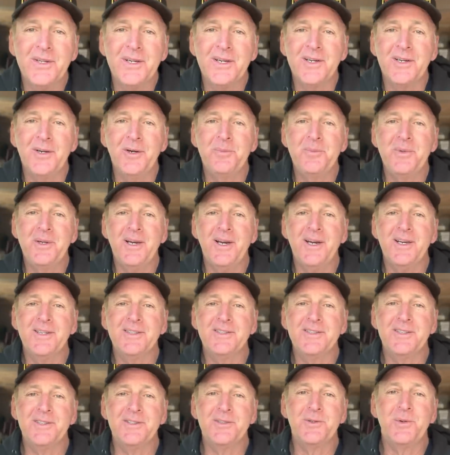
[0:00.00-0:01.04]
I hope you
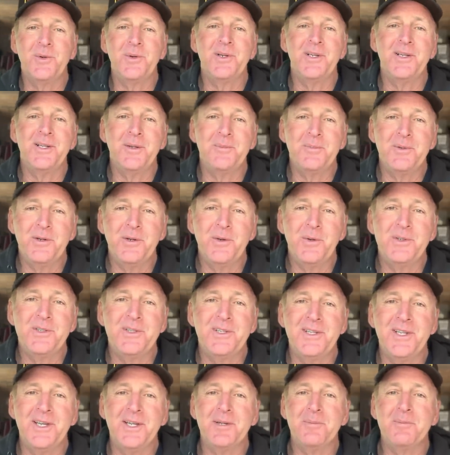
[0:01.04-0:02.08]
guys enjoyed it. Let me know what
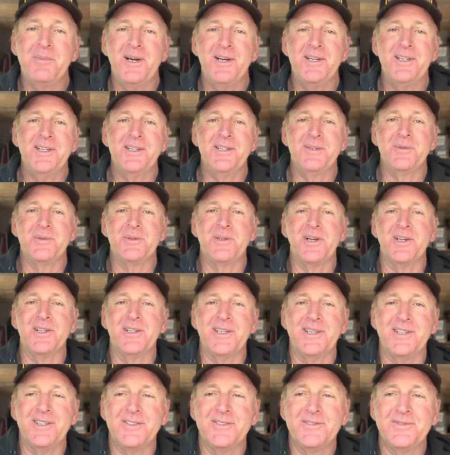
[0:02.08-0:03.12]
you think about it, and we'll talk
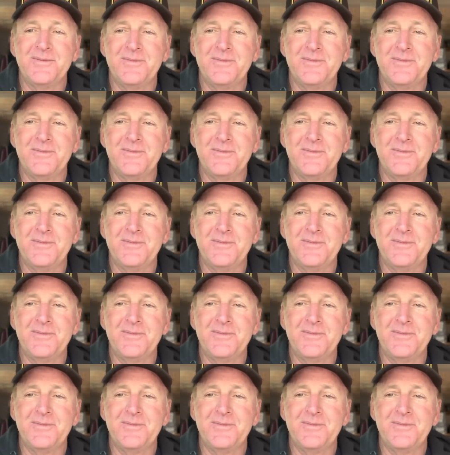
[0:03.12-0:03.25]
later.